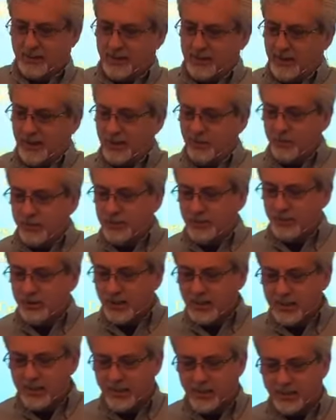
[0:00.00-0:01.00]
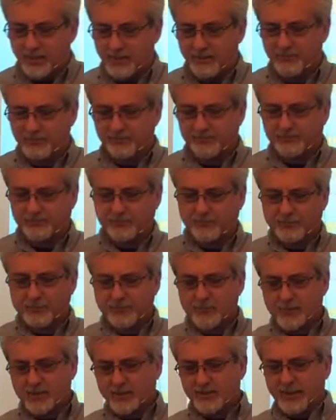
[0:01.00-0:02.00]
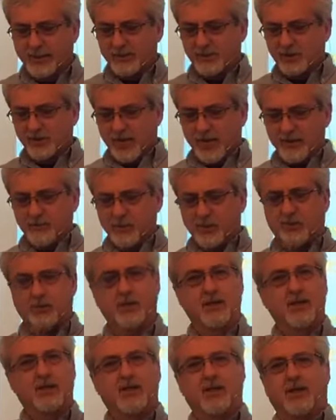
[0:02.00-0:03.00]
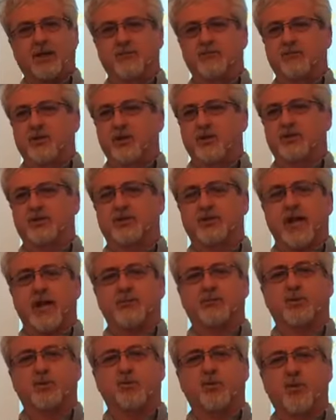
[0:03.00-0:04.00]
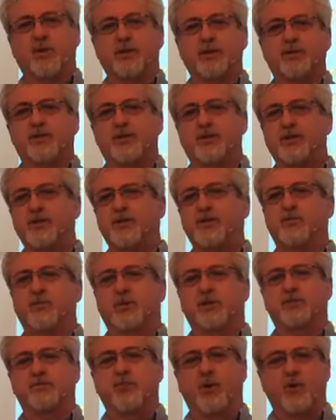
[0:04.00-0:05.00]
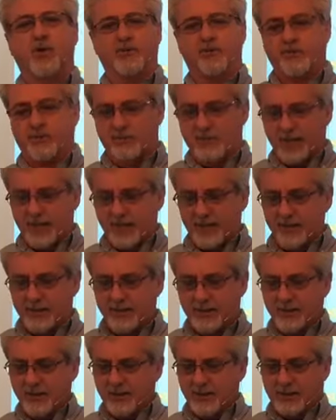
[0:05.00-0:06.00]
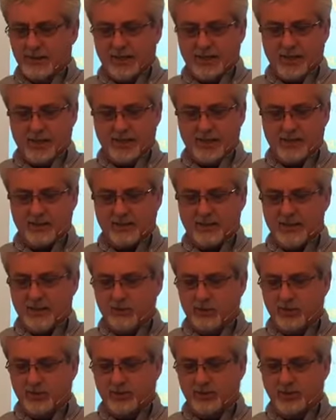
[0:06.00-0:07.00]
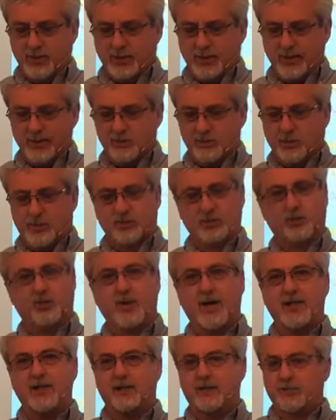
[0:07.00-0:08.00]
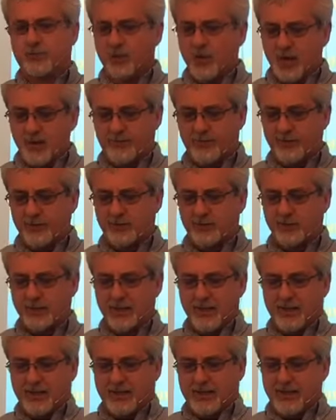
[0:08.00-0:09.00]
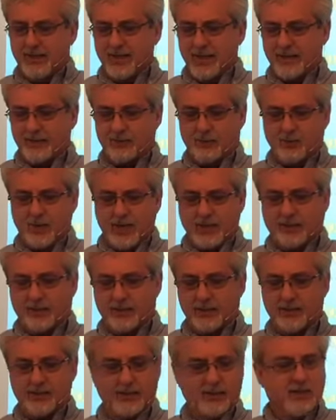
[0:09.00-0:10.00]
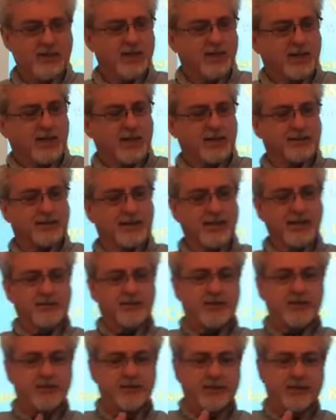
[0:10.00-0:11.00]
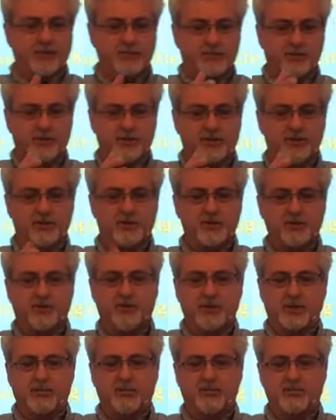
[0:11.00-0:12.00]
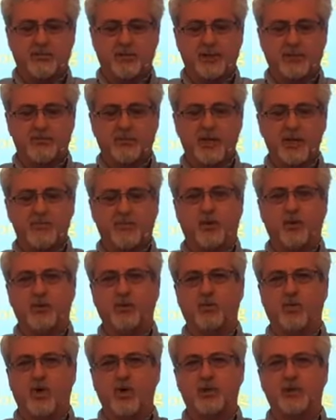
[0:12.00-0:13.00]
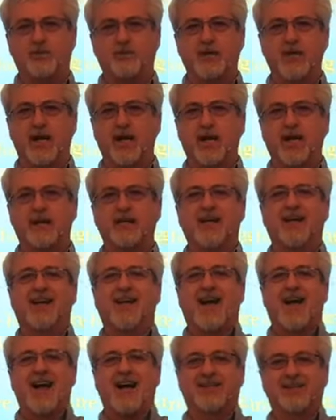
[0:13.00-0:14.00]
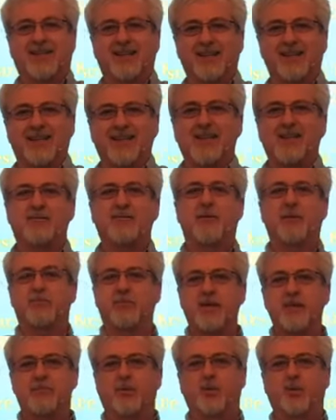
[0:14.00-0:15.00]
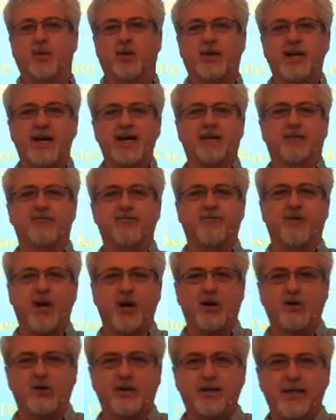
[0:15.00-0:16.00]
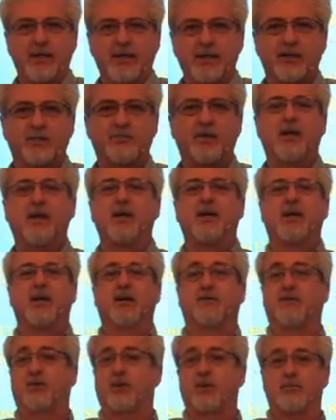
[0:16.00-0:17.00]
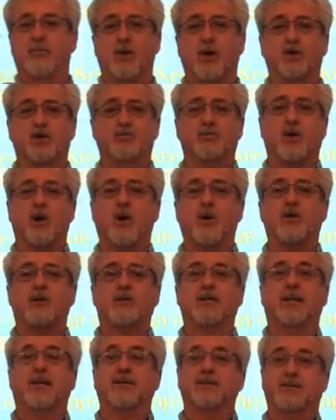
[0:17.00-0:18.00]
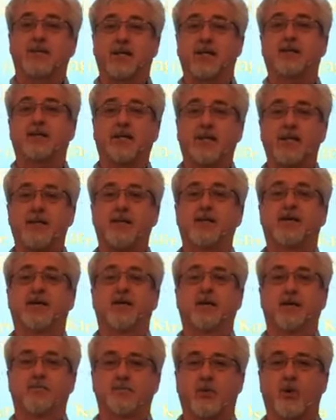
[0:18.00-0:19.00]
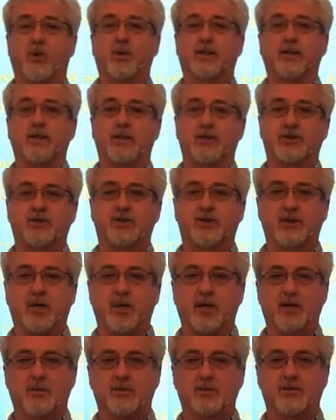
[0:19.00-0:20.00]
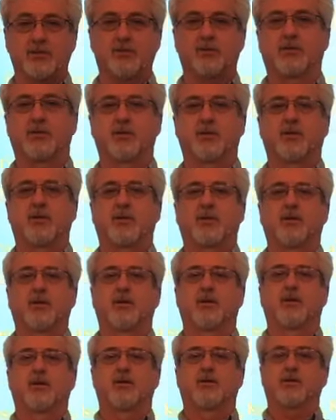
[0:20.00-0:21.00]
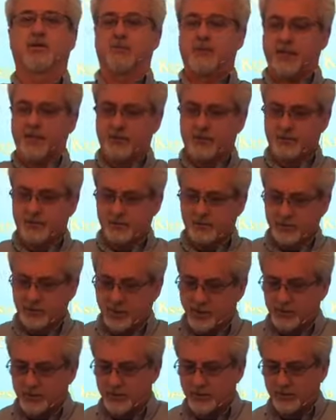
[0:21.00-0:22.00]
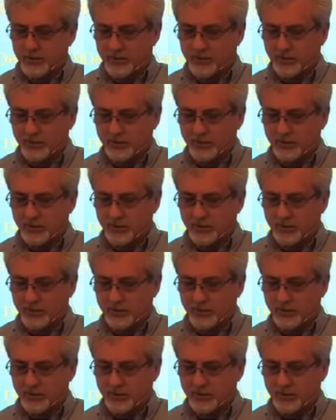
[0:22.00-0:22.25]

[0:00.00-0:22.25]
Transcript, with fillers: and we see here that Samuel, in verse chapters 1 and 2, was born from Hannah. Uh, he was uh, Israel's greatest prophets. He had directly uh, given the, the, the, the, people the Word of God, how to live. The people were kind of following him uh, for the most part until he appointed his sons to be judges.